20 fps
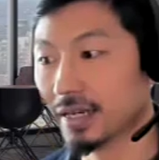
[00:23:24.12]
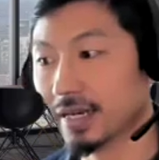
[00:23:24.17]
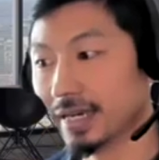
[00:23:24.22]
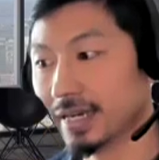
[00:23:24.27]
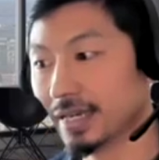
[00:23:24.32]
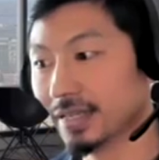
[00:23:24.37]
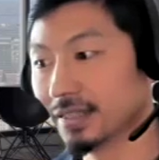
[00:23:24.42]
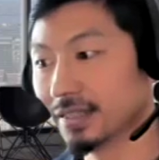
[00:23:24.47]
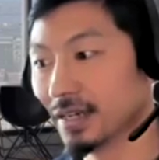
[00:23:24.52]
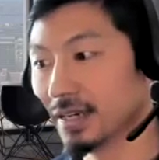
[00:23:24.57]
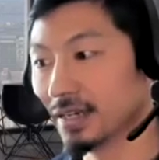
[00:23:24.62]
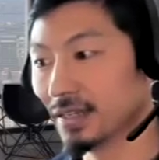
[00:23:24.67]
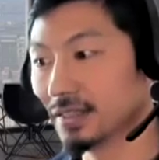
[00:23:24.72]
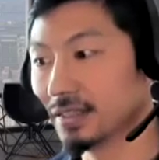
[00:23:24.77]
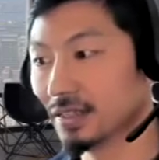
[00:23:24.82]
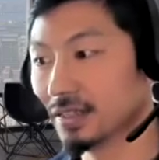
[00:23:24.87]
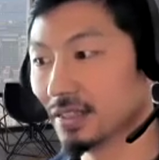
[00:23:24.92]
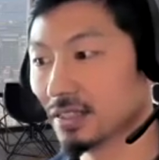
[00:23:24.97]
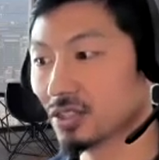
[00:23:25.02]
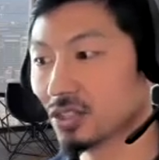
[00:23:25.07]

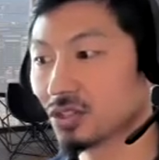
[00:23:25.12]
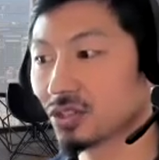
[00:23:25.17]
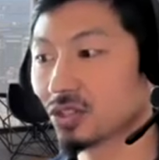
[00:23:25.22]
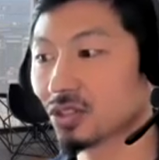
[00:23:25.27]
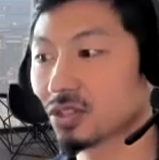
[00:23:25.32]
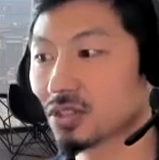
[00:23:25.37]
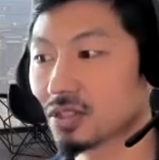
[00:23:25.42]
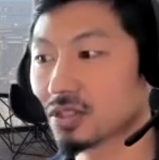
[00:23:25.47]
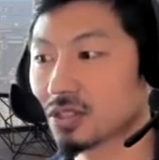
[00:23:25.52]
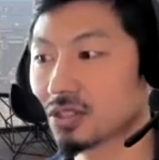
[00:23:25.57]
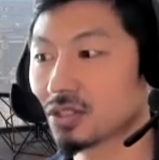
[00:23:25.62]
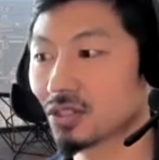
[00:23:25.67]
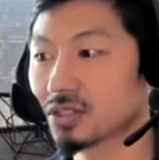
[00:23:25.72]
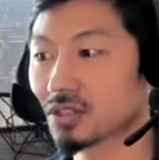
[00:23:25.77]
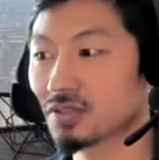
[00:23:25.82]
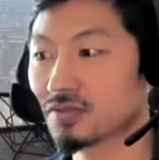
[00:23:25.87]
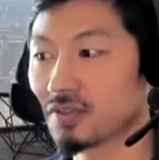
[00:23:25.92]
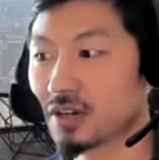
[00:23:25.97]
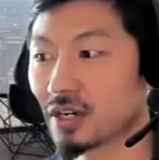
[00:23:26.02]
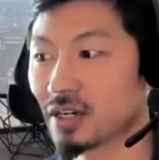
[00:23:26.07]
And this
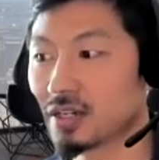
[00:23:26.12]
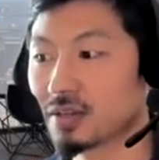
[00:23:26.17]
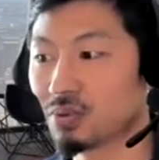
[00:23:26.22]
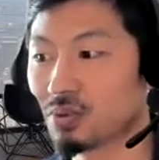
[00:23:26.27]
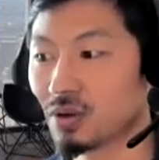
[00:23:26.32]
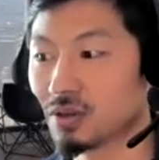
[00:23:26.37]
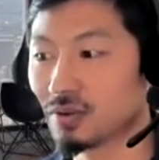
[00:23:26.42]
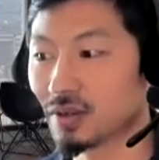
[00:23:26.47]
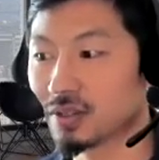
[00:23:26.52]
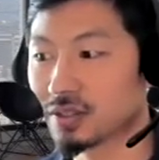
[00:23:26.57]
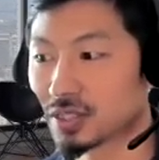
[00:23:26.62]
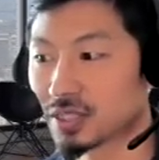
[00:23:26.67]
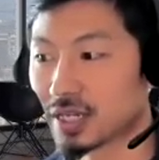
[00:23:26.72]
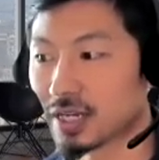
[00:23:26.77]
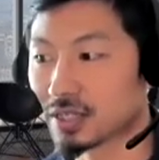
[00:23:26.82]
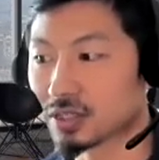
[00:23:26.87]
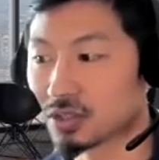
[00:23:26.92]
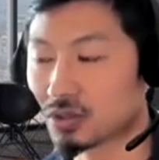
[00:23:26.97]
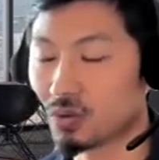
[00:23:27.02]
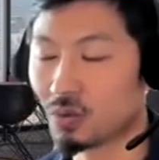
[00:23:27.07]
is very important to
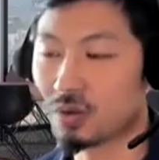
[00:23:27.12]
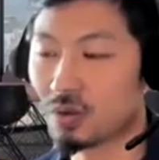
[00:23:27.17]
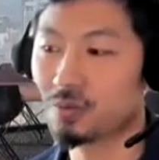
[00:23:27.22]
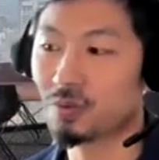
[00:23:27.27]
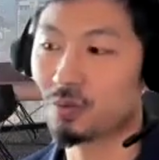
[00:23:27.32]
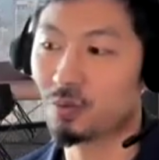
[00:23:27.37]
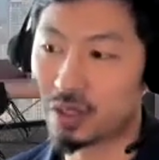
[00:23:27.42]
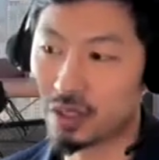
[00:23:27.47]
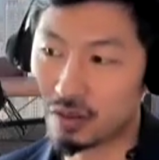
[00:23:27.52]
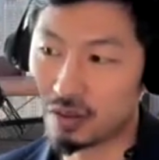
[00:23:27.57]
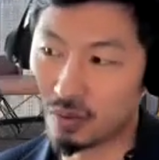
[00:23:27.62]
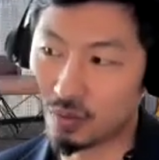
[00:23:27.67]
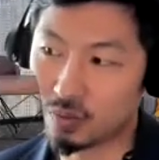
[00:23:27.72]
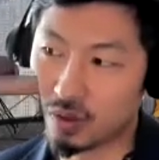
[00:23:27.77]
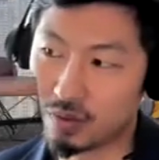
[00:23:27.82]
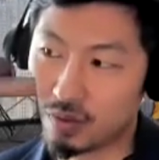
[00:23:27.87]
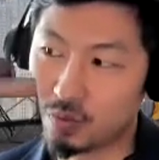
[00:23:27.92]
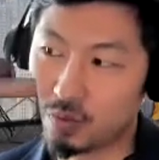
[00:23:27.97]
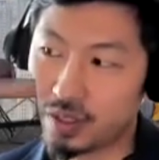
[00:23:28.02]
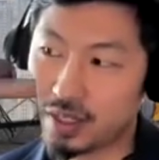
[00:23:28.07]
understand. So
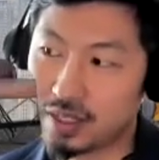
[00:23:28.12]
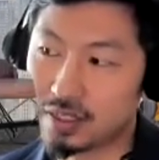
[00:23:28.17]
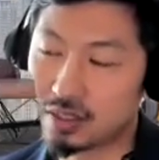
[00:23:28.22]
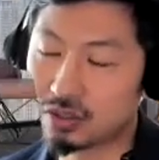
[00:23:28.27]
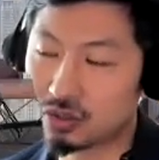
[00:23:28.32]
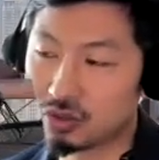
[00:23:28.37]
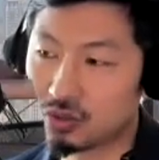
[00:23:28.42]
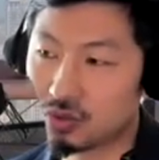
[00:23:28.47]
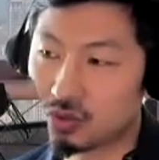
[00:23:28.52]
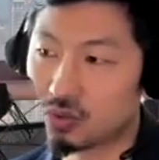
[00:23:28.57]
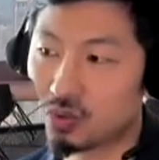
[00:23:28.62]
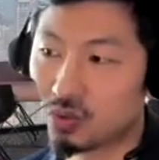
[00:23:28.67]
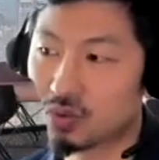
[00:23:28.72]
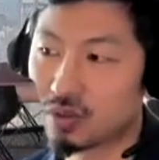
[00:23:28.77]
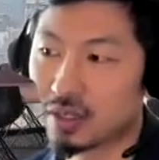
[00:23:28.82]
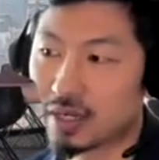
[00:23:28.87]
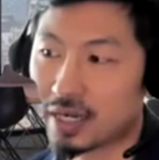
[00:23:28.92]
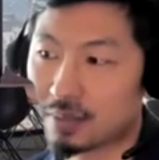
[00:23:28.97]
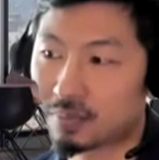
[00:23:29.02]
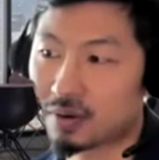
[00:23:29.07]
when we do
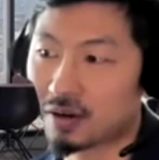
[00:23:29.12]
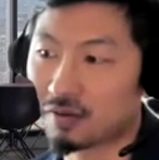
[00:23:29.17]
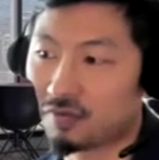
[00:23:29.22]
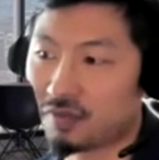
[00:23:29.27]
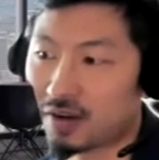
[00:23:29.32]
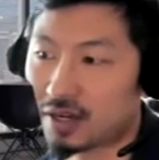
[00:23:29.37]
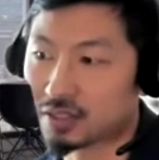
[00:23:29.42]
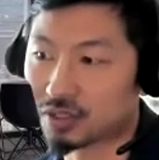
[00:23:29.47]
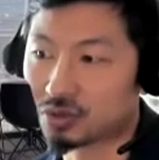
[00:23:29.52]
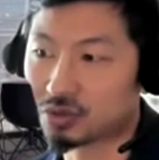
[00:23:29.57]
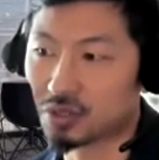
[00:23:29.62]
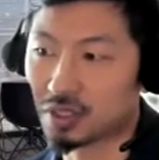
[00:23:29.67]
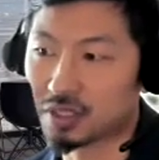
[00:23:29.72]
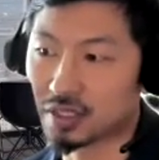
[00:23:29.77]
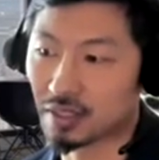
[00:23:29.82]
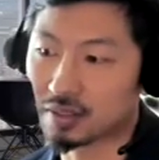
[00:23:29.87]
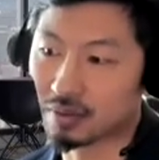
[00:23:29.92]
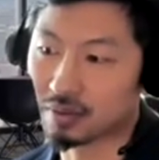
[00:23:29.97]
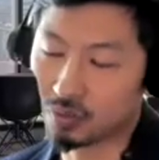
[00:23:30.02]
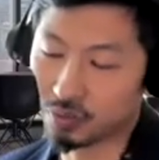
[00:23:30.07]
hypertrophy fascia
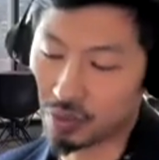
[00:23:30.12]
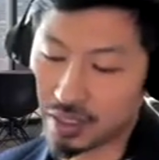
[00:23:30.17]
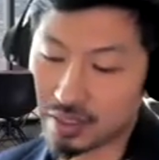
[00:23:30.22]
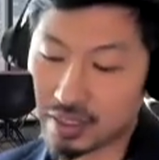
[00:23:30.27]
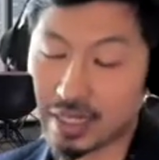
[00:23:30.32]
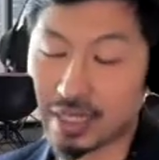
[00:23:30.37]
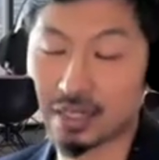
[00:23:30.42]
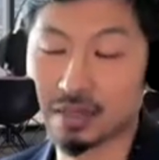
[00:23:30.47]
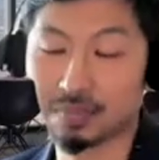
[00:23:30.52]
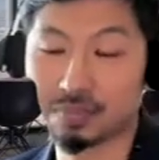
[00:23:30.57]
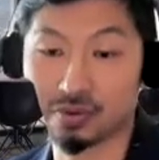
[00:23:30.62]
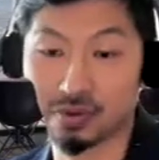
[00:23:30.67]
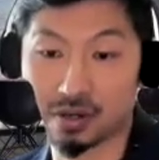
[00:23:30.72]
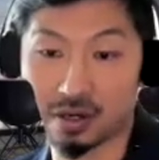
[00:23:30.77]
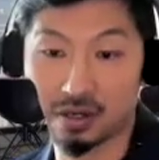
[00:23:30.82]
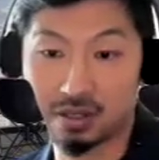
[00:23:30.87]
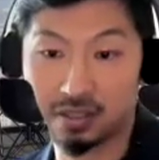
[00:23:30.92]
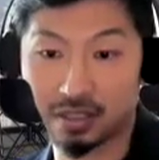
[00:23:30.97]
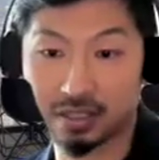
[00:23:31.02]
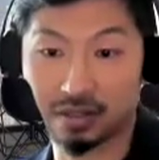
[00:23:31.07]
training, we take a
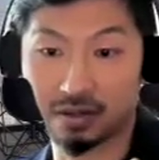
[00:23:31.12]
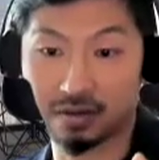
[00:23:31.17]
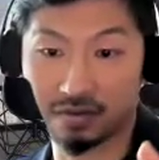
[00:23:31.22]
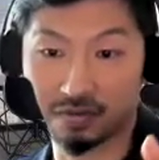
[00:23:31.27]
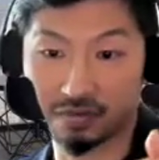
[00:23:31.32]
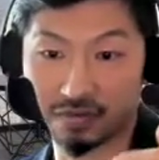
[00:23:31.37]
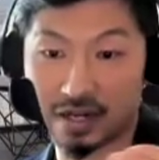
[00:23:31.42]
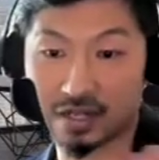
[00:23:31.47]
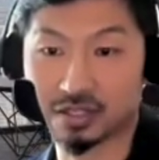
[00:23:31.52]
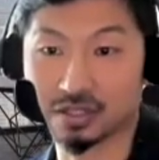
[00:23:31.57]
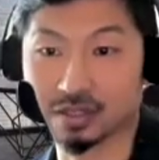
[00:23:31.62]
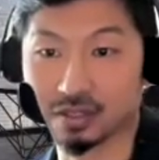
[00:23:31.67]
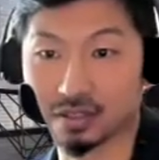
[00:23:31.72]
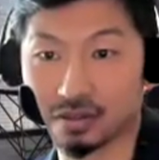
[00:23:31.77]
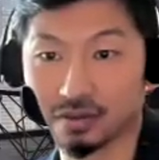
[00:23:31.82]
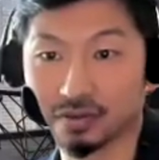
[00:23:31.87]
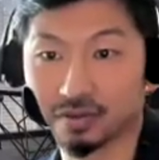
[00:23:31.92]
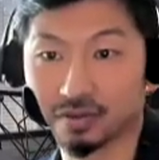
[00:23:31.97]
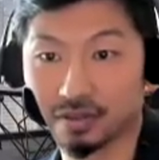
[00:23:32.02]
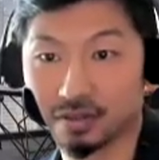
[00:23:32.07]
priority of fascia
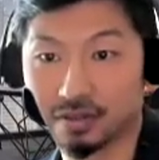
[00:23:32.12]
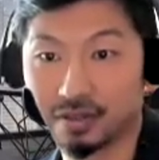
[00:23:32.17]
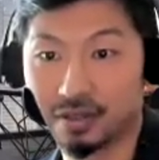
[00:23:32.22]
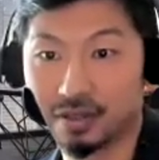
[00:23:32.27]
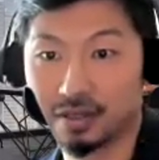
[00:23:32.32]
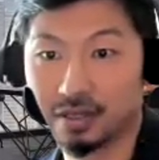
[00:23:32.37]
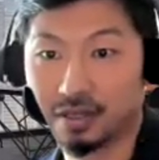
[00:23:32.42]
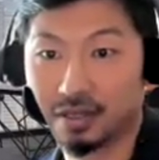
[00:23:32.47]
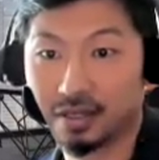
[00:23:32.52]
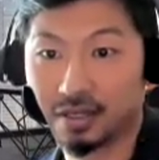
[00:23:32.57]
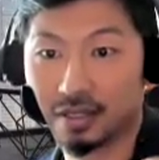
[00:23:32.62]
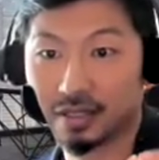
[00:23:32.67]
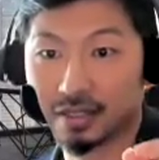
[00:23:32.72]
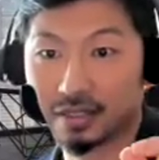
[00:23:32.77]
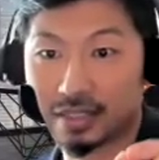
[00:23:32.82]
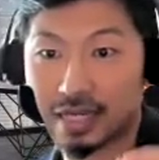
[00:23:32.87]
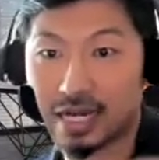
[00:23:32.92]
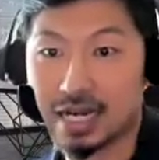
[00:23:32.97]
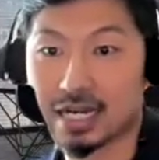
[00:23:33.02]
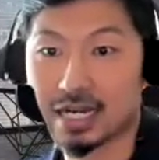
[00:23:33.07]
health.
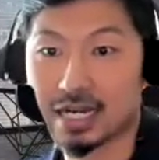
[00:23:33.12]
That